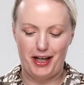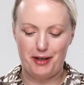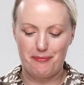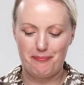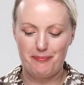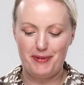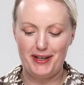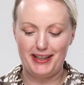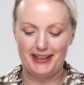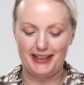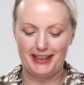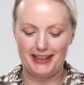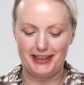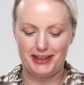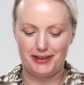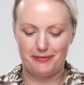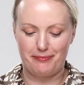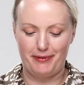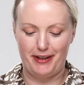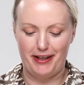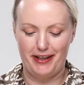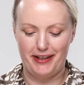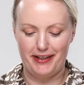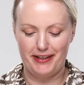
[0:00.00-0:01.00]
I picked this
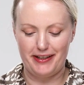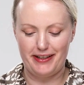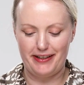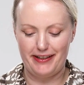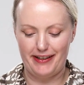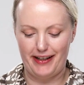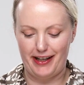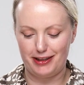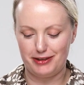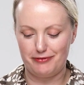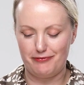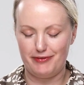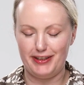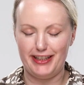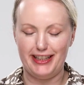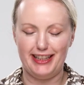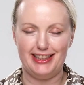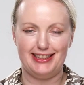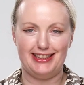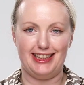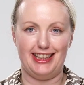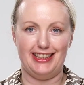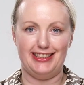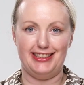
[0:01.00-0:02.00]
one. I was really
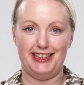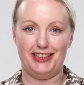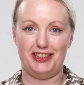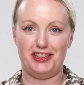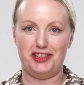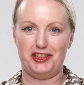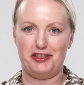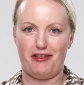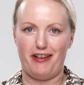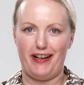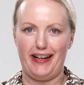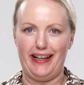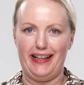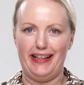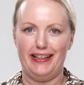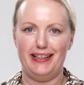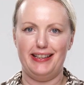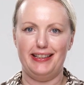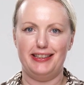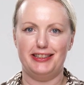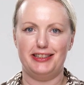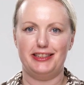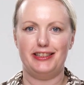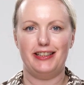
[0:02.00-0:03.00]
excited to try
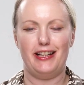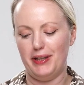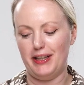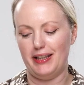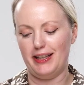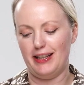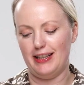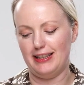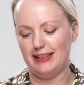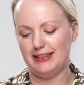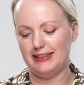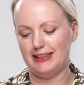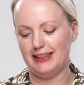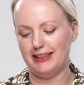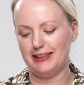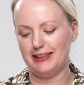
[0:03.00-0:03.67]
it because